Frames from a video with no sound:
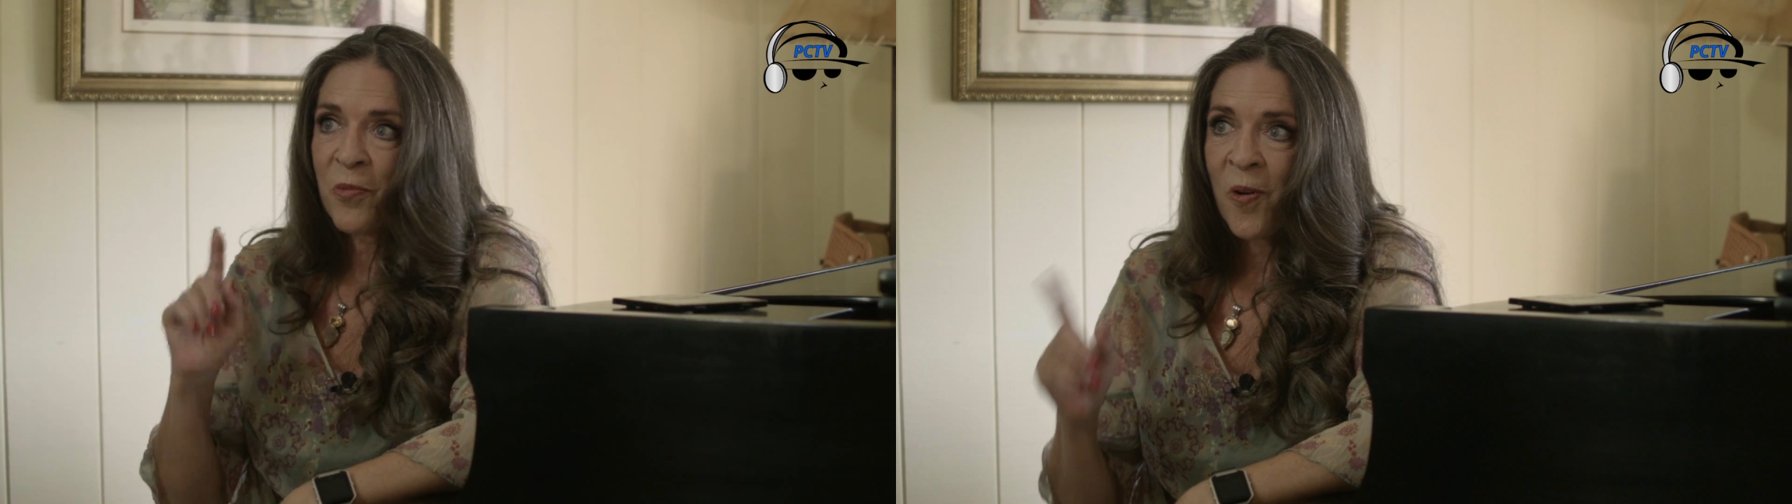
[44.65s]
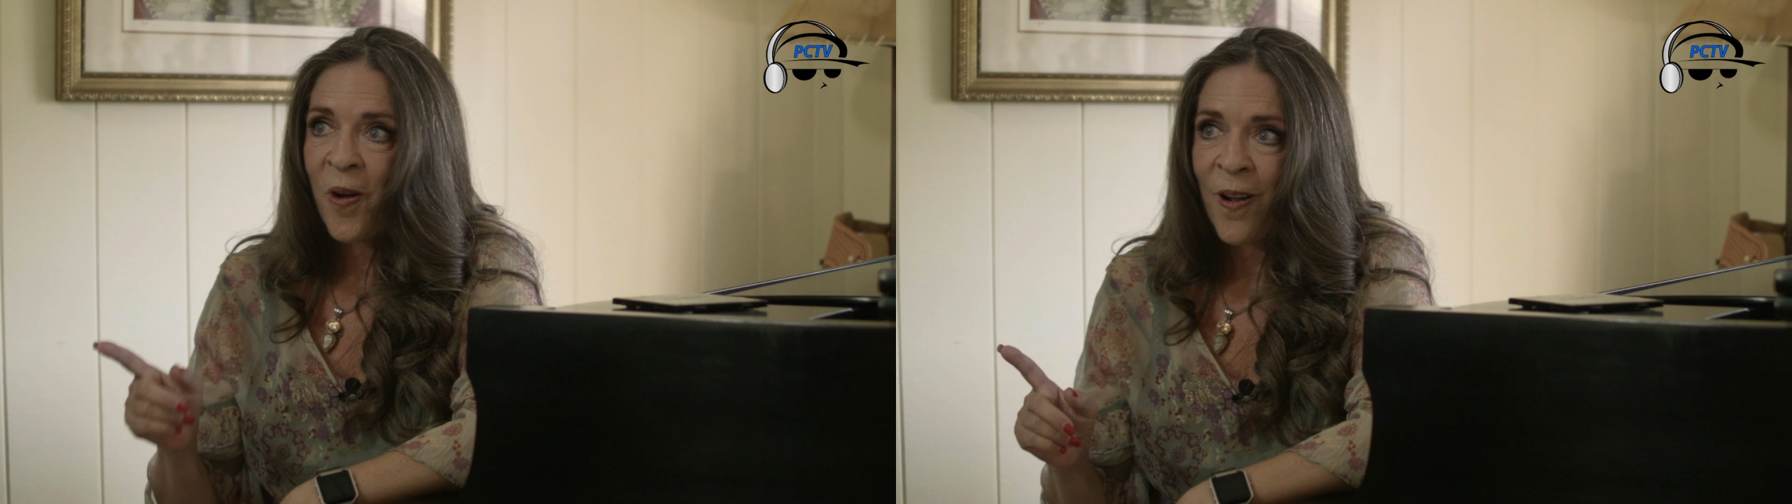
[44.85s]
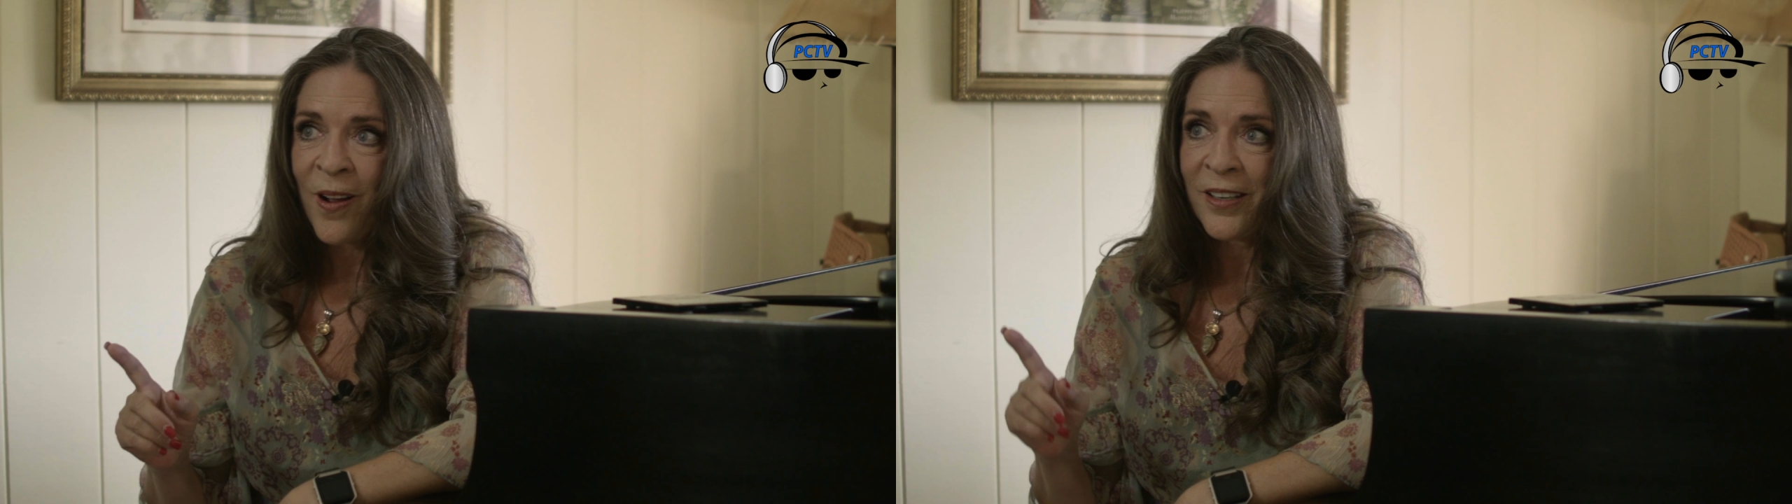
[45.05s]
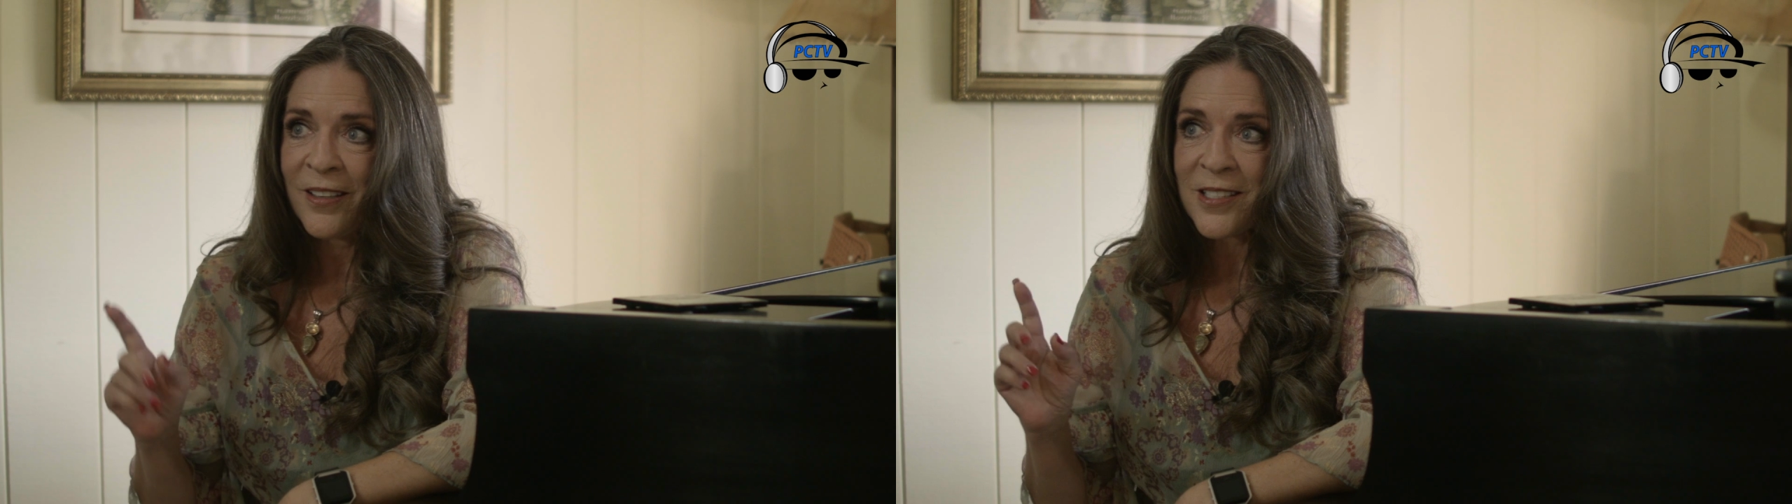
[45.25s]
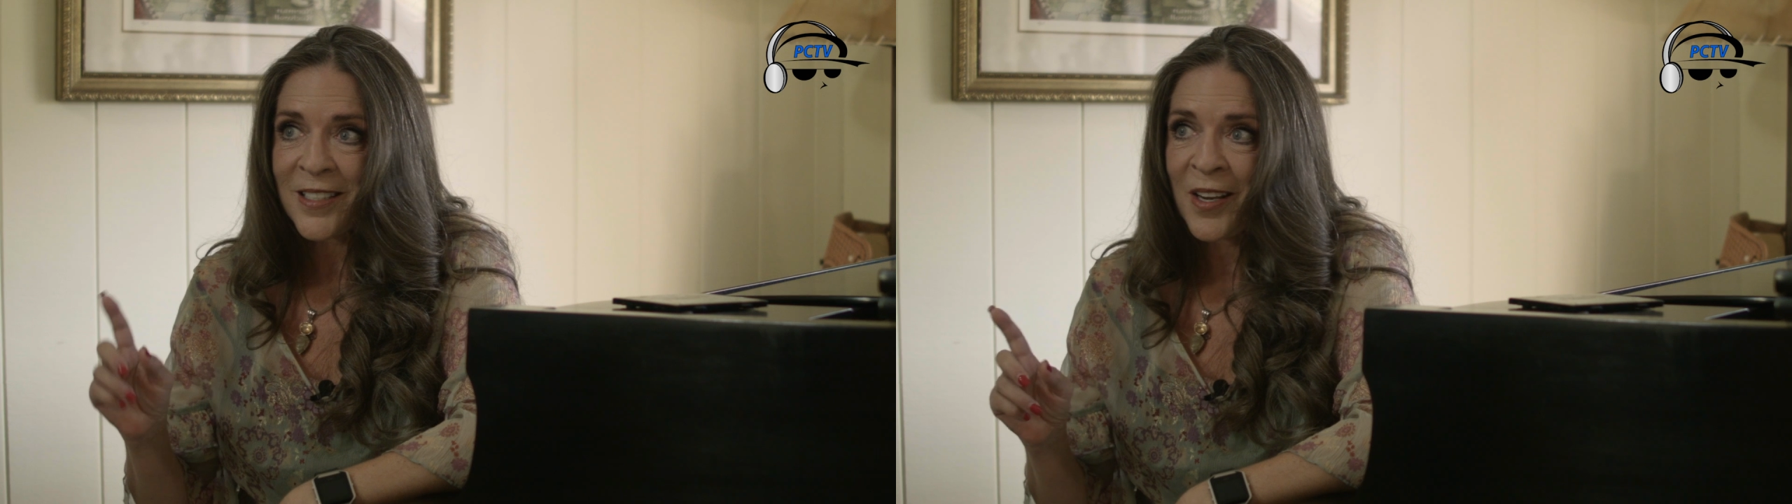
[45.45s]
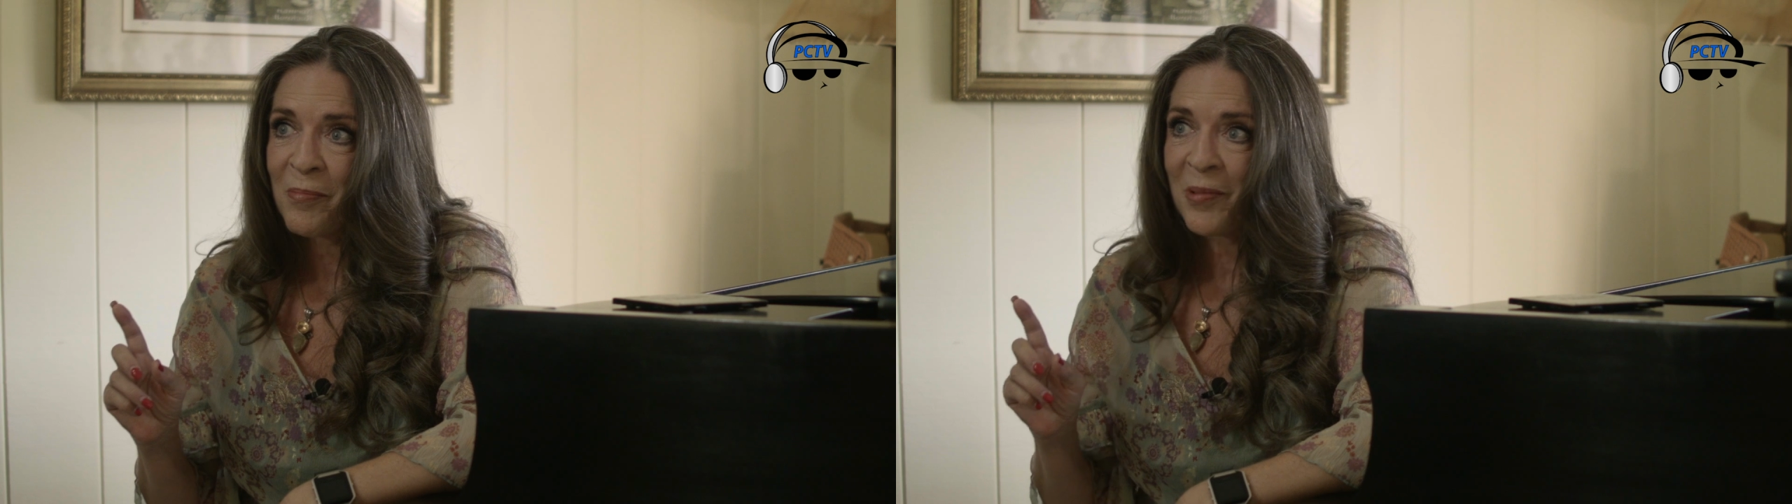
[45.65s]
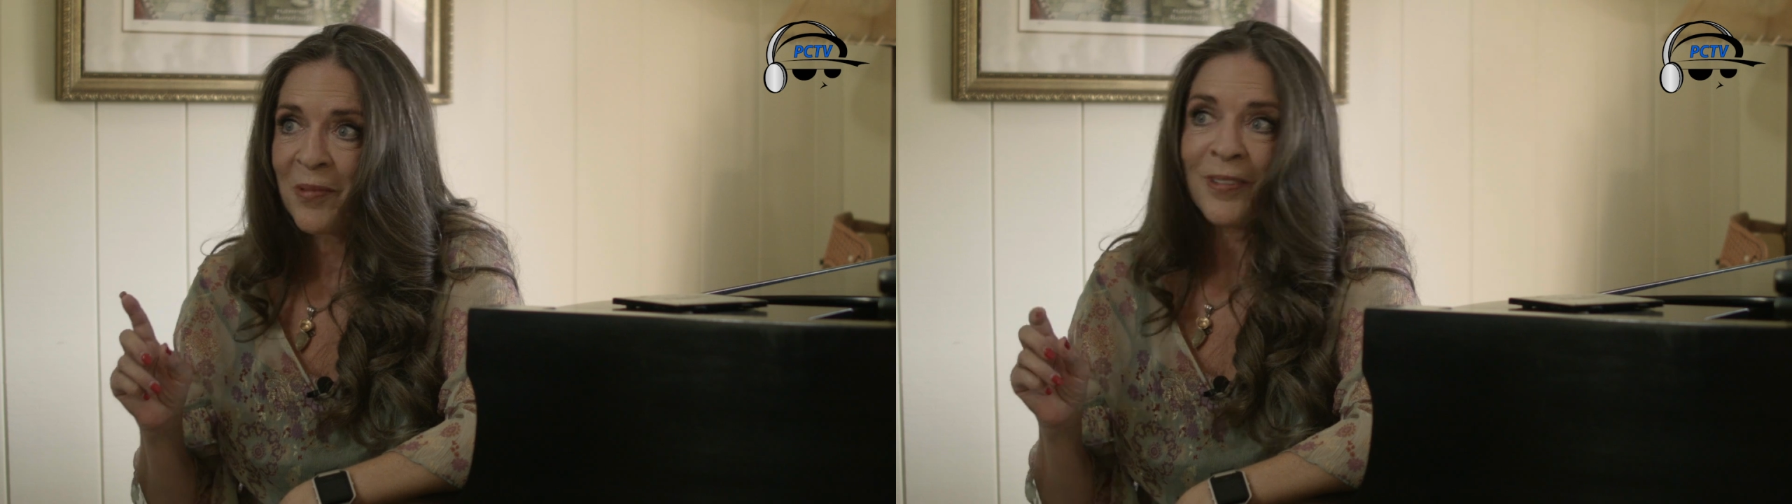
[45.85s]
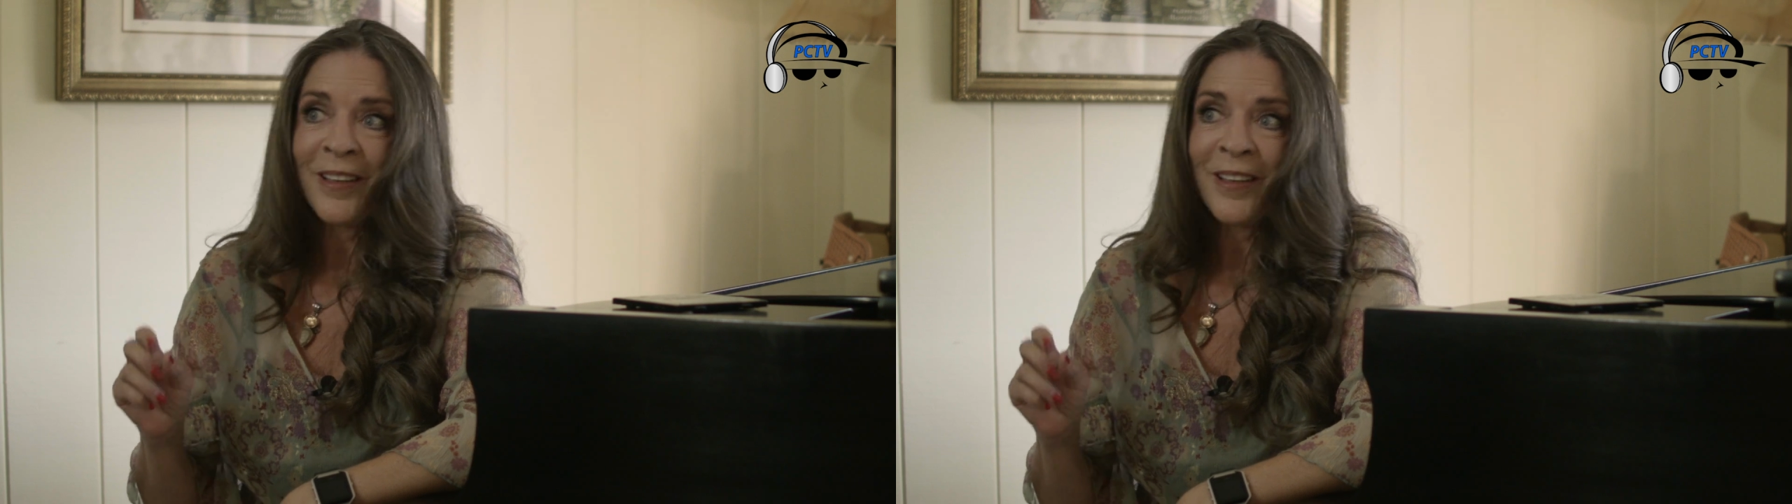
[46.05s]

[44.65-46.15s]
one simple